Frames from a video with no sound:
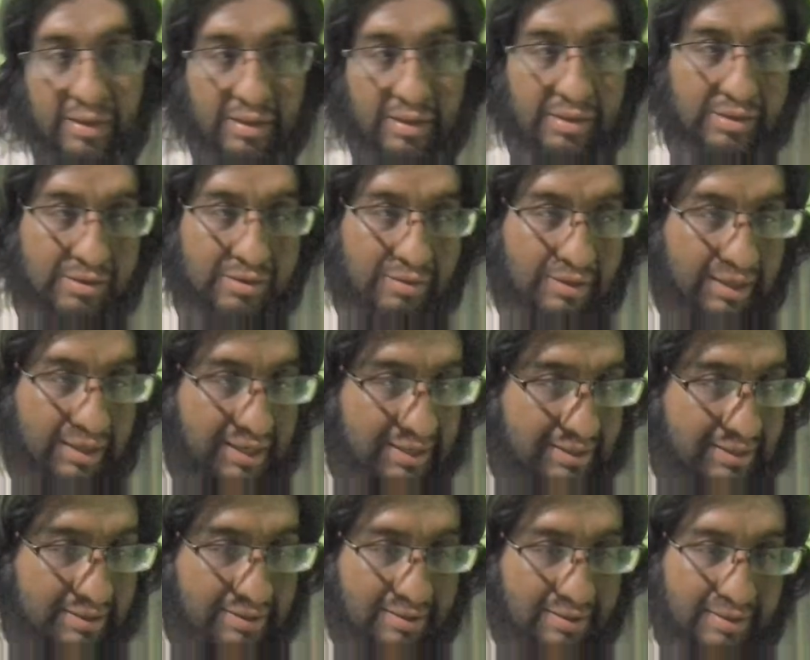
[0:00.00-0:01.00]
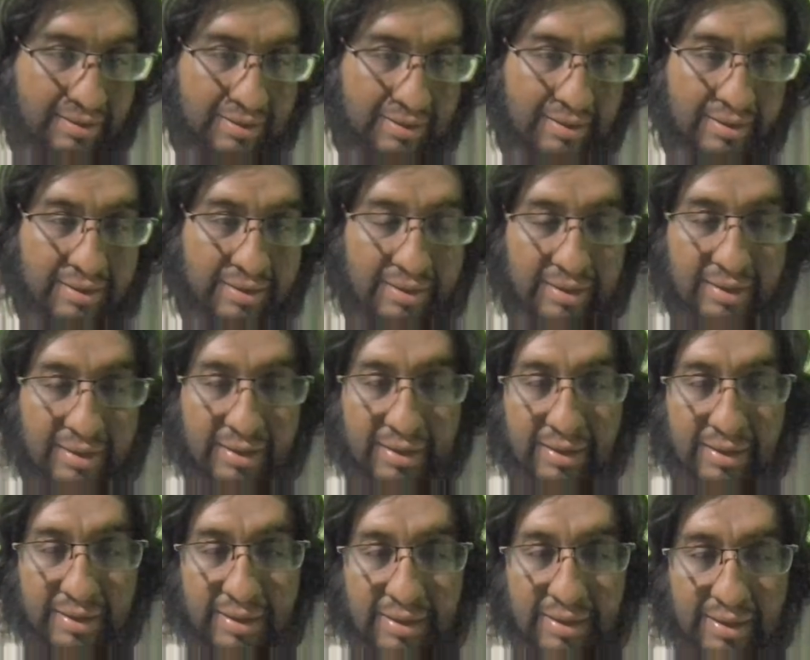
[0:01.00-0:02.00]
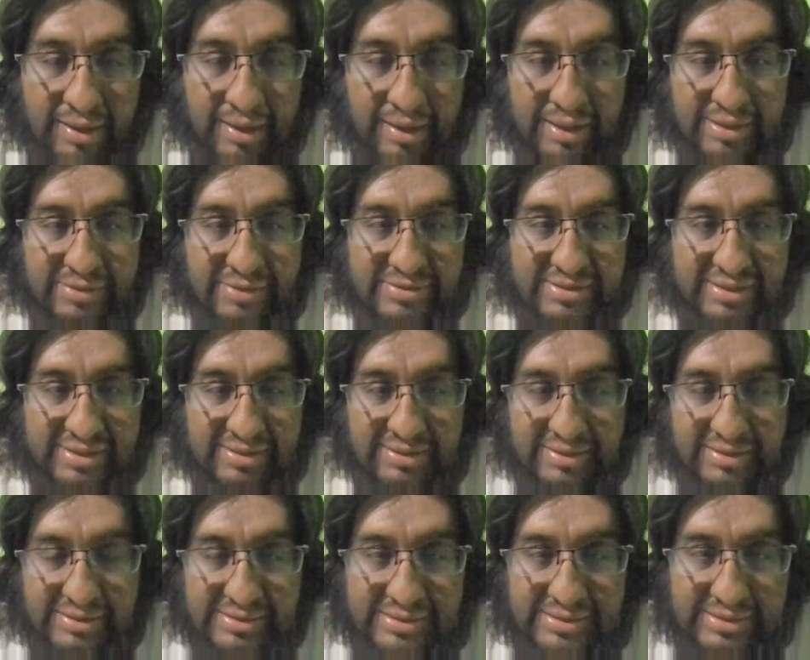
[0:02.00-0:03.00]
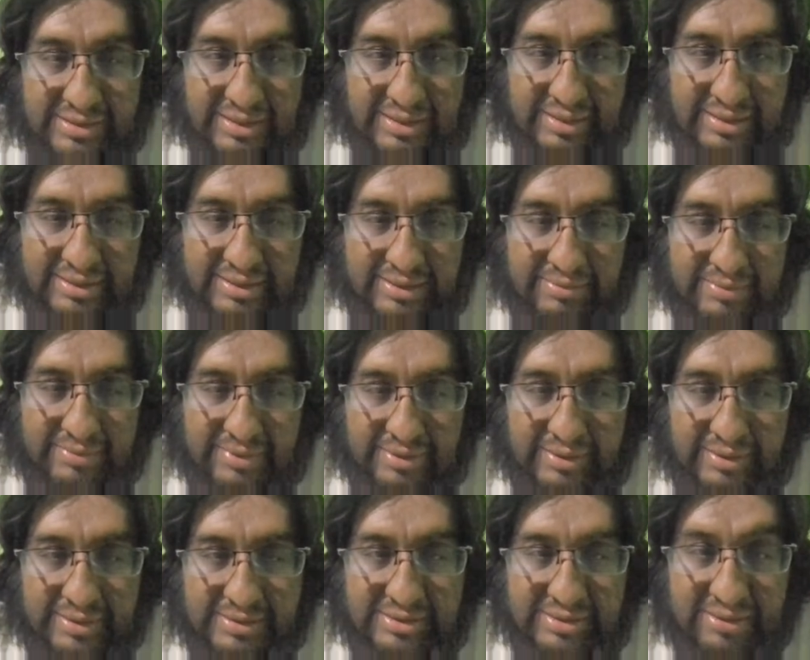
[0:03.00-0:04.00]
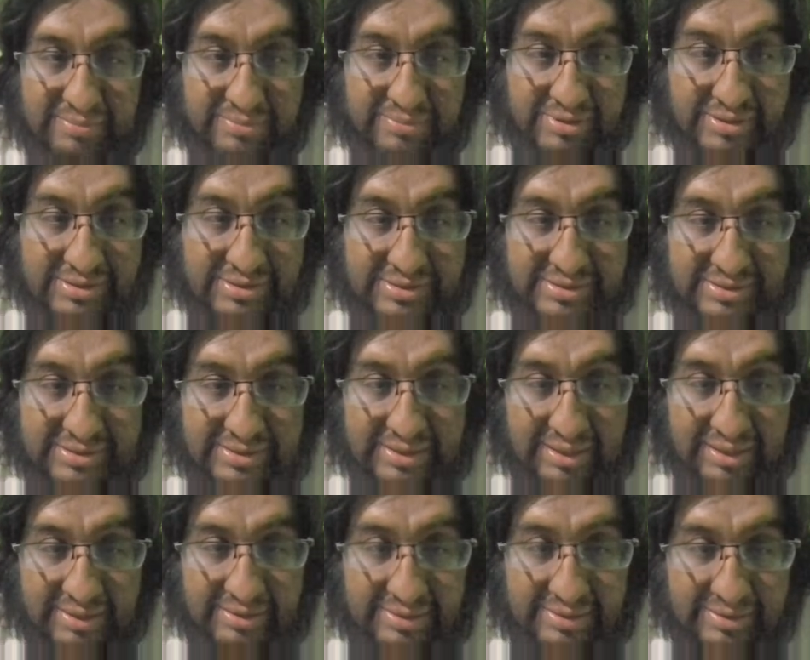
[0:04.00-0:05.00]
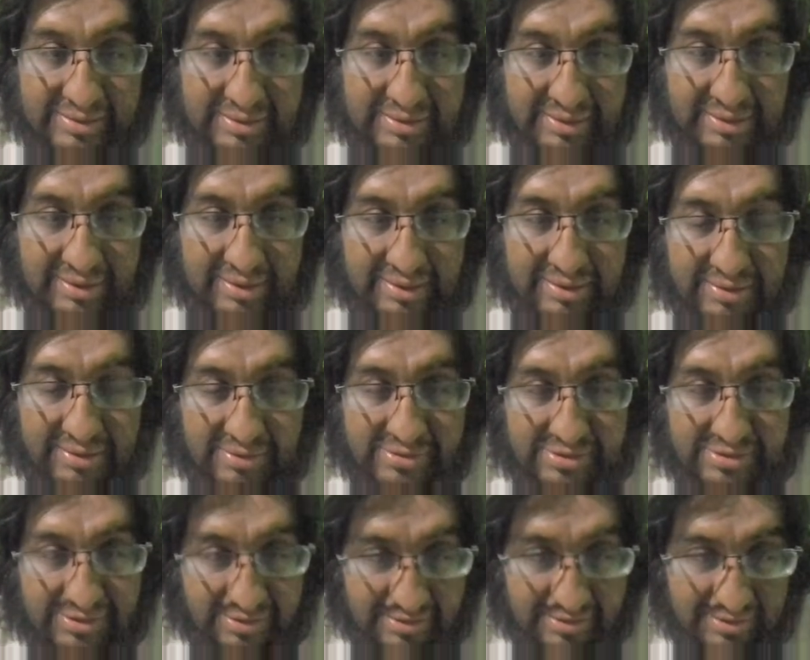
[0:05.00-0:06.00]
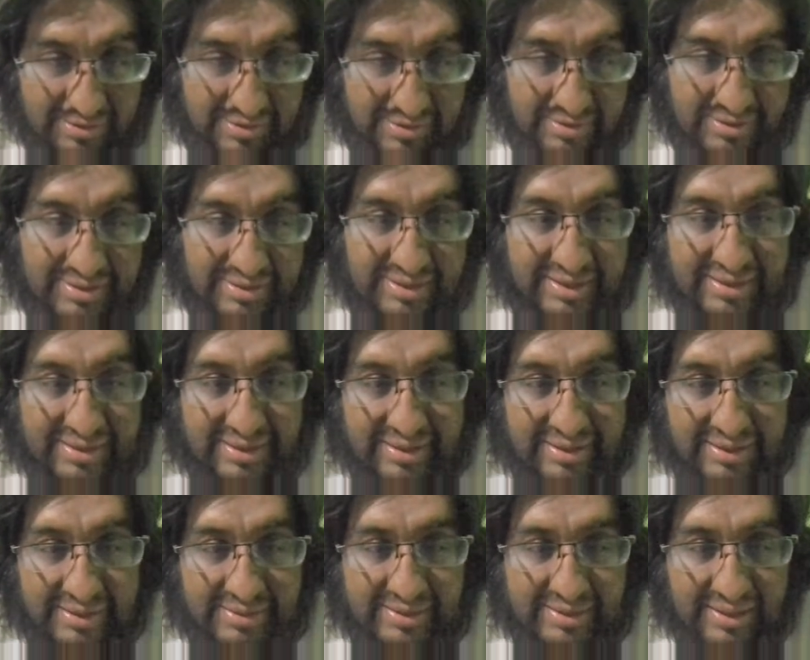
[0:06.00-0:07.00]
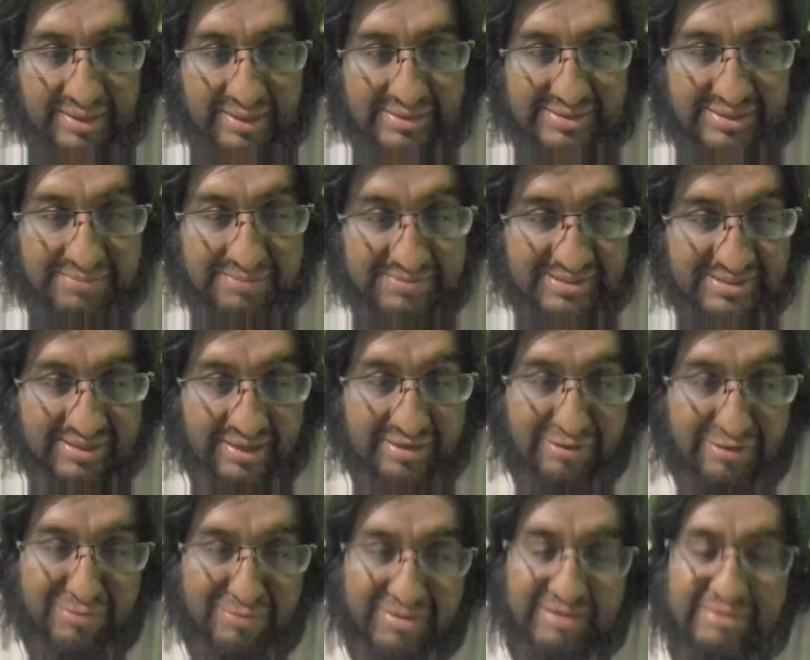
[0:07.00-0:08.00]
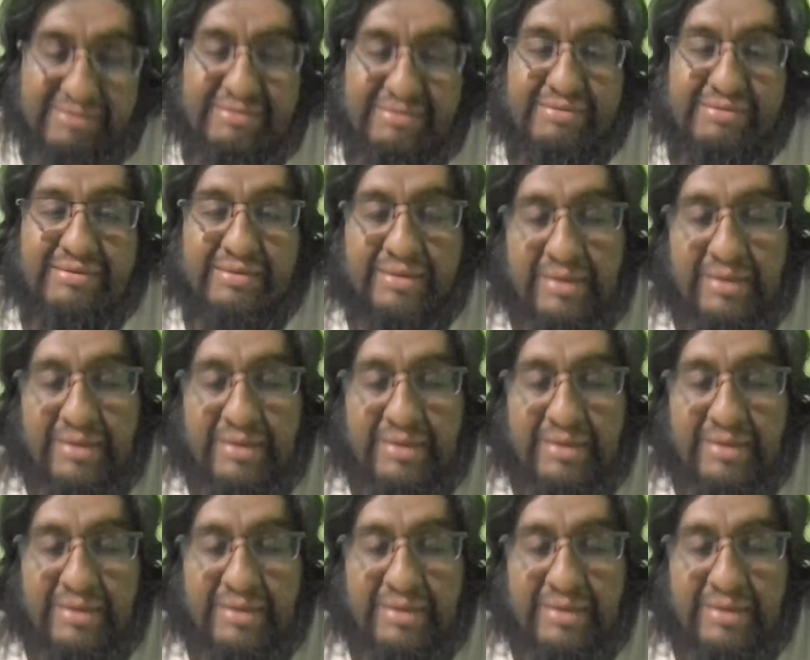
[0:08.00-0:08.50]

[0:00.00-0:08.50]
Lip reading: You click and you see these examples, and the constructor it accepts arguments.